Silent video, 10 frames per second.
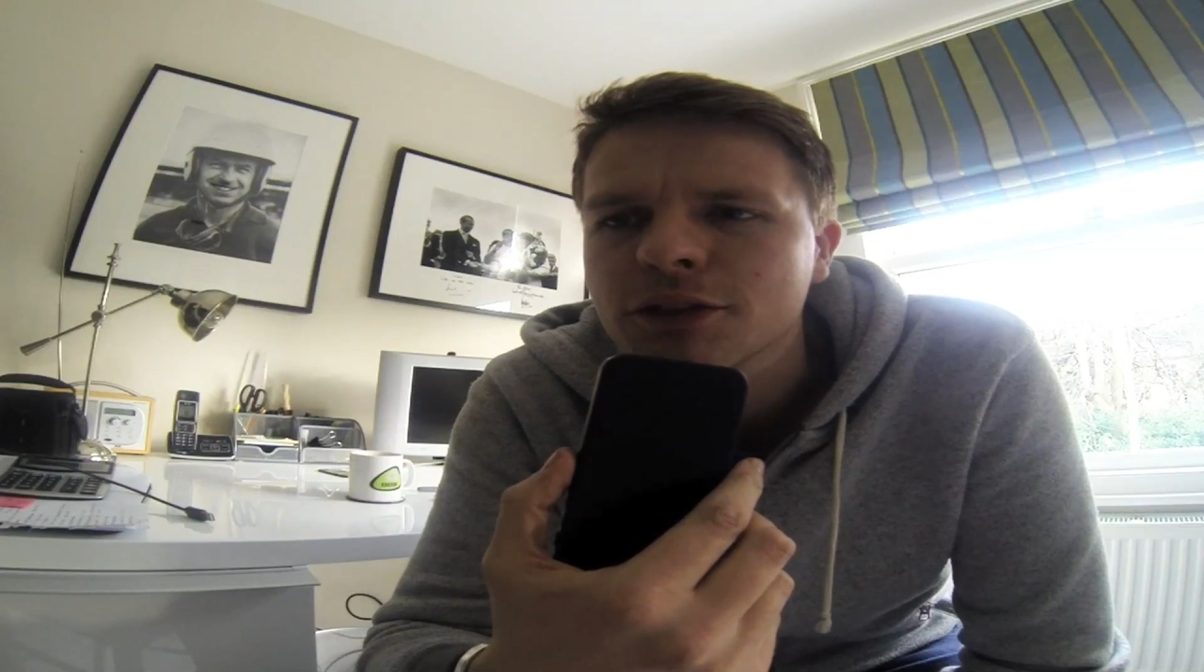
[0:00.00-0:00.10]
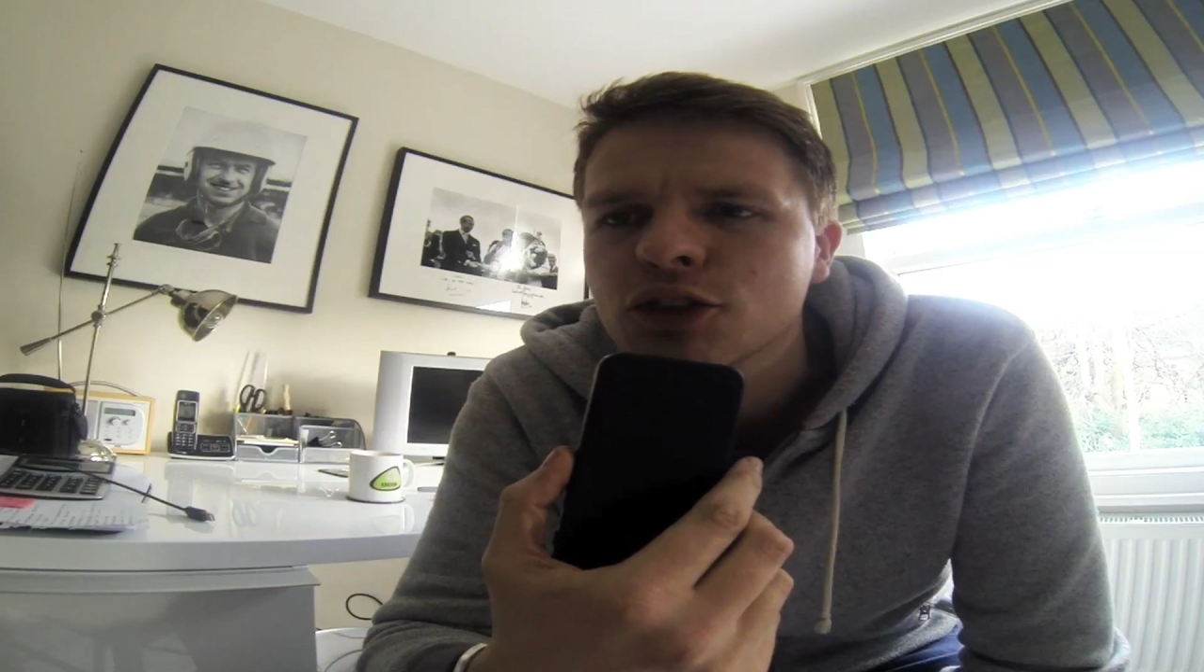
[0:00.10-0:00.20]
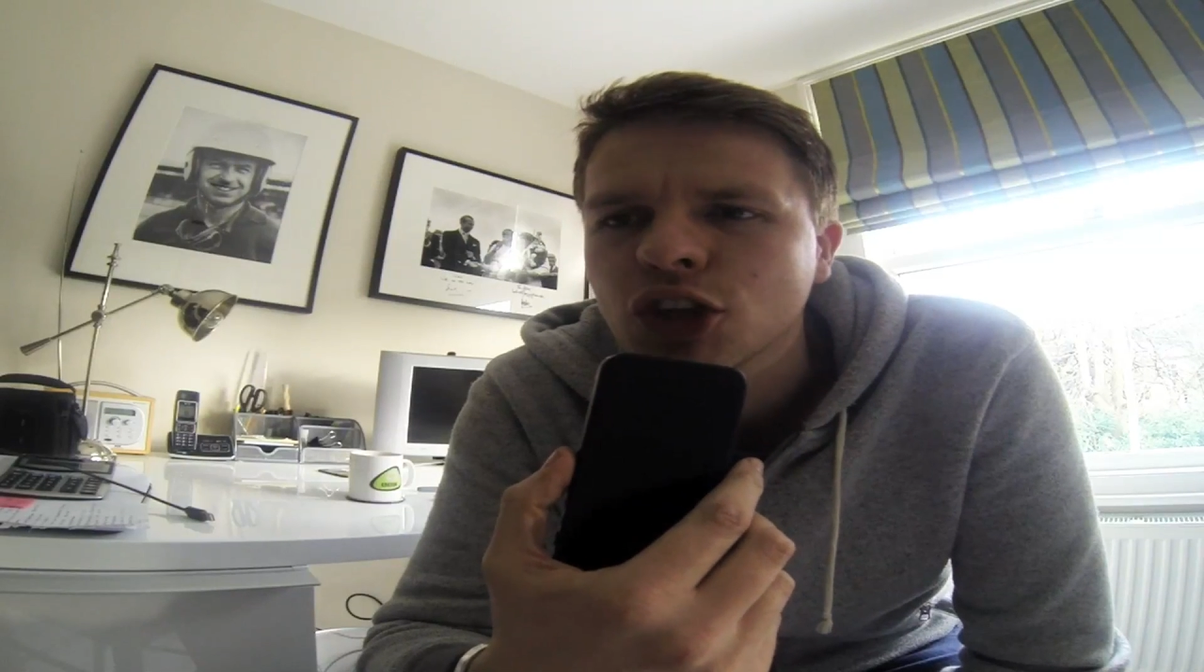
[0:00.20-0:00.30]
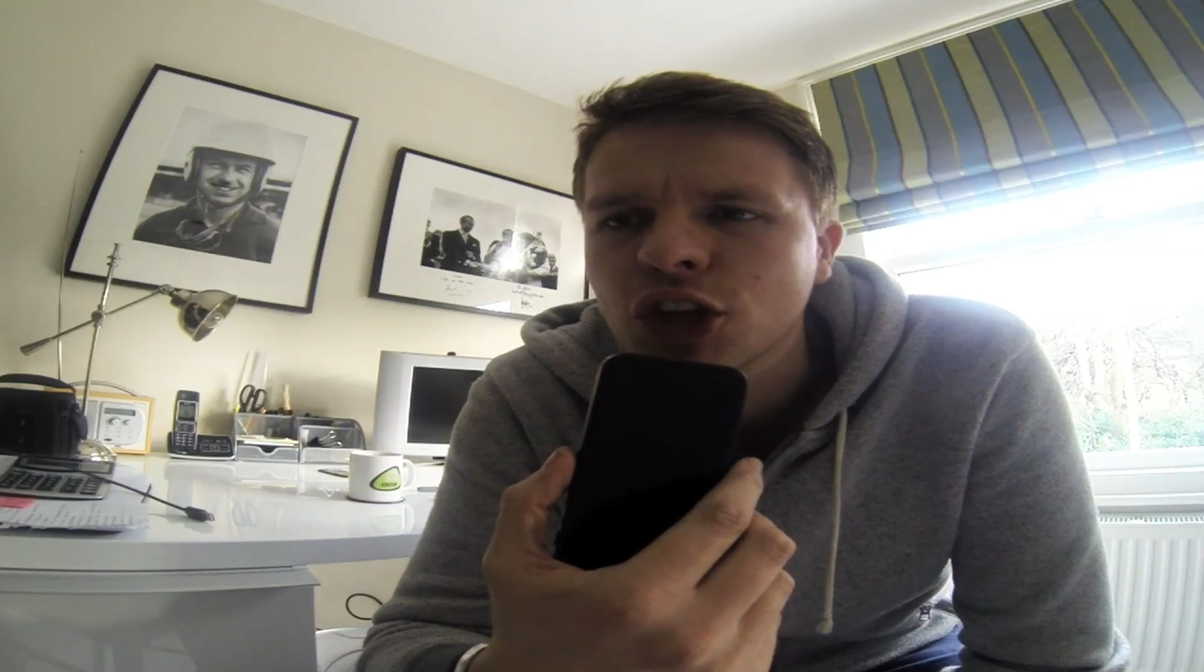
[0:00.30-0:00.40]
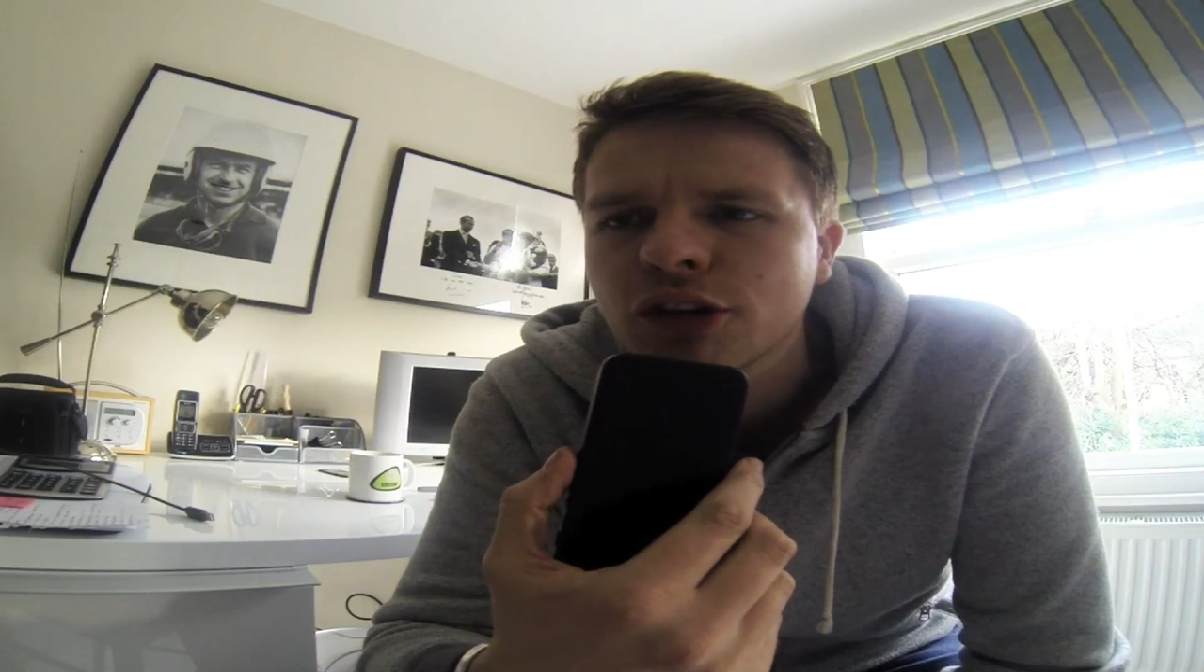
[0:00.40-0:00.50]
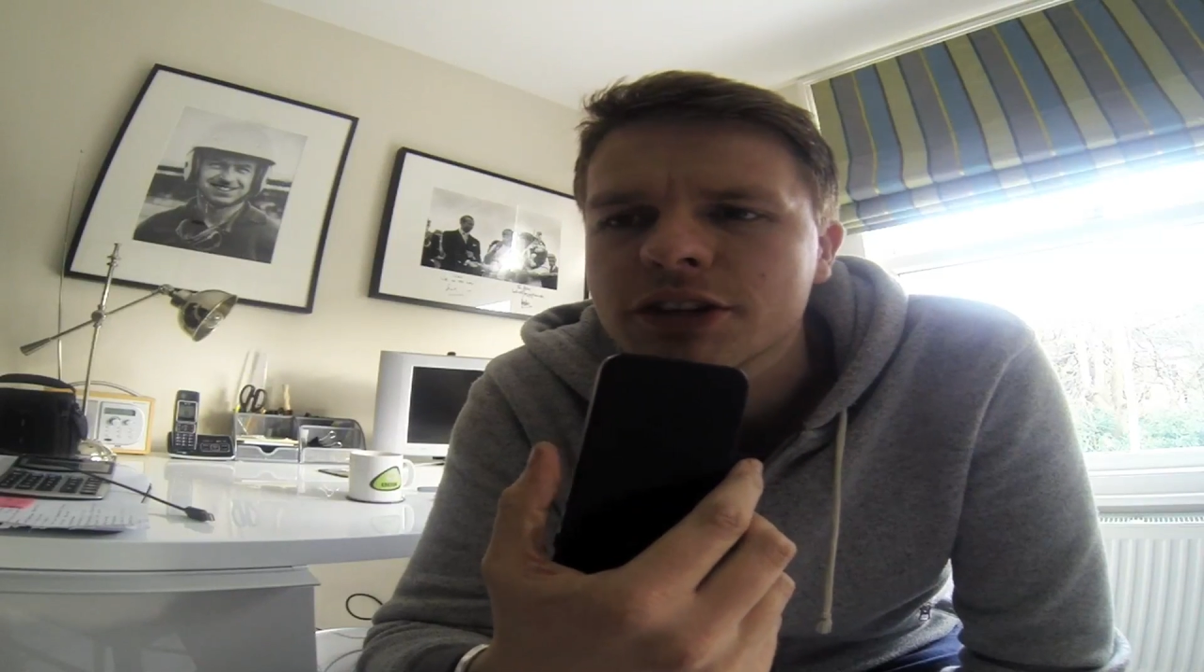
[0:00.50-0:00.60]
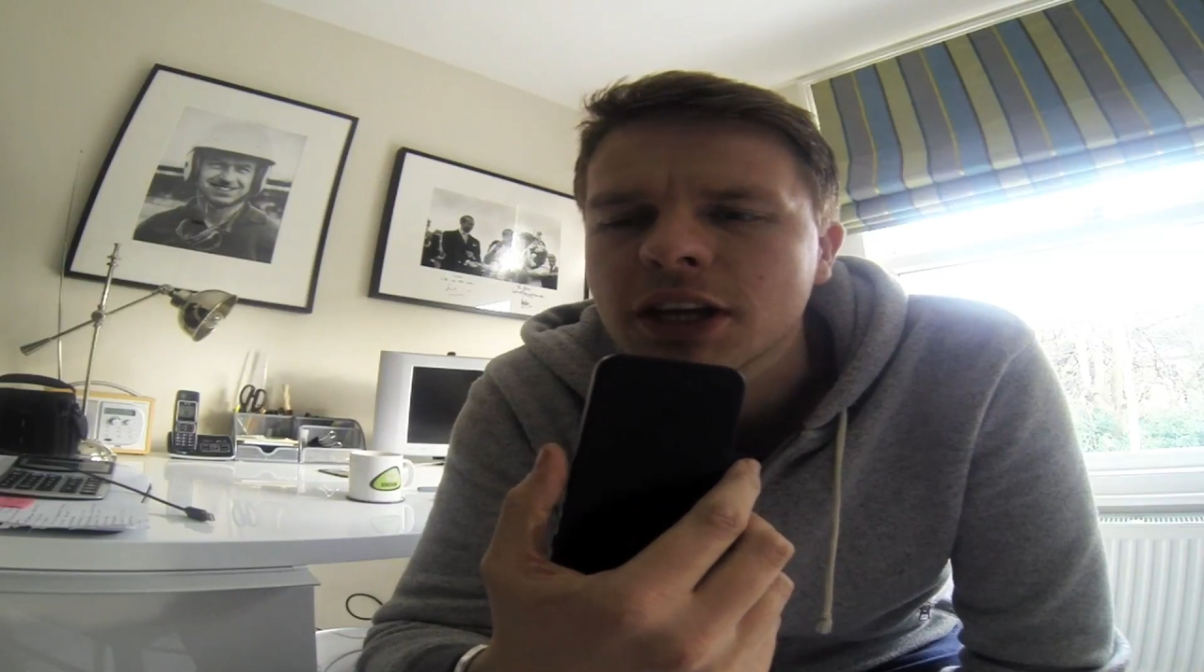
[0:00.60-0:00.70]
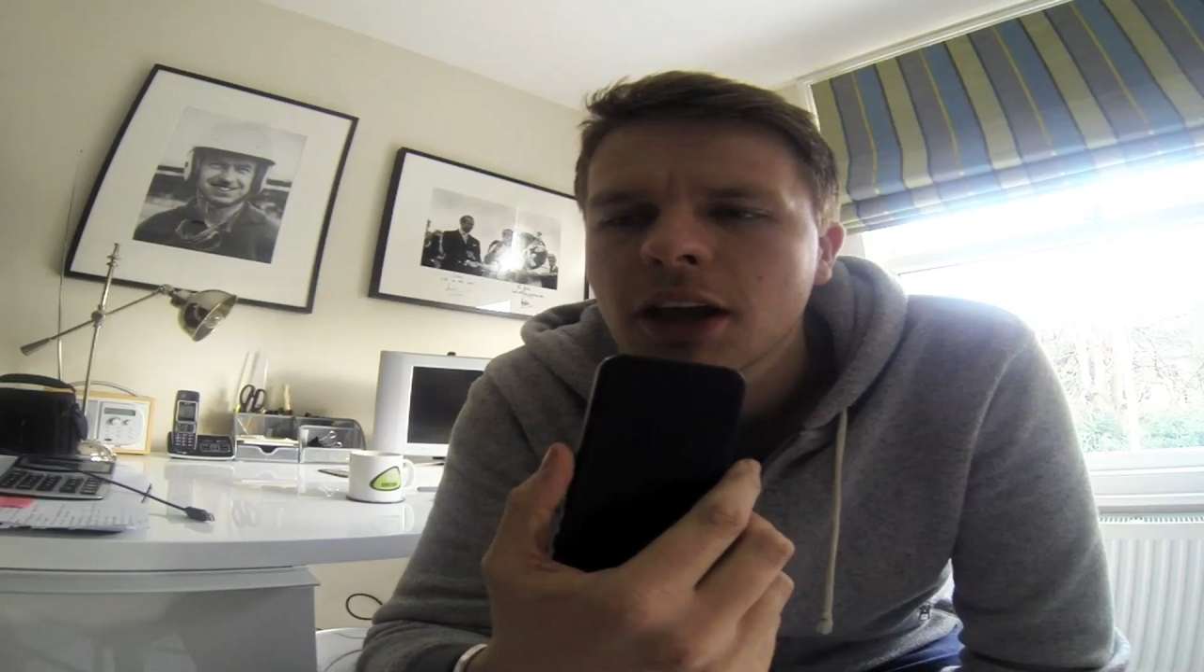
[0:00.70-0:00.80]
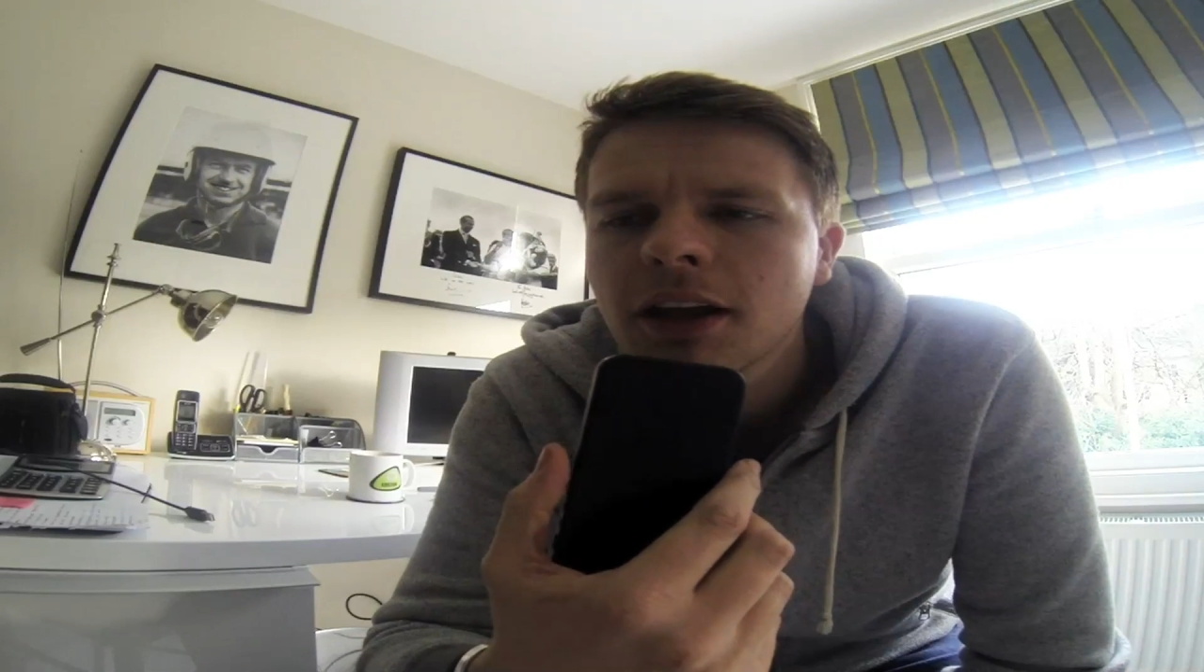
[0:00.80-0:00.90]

of security.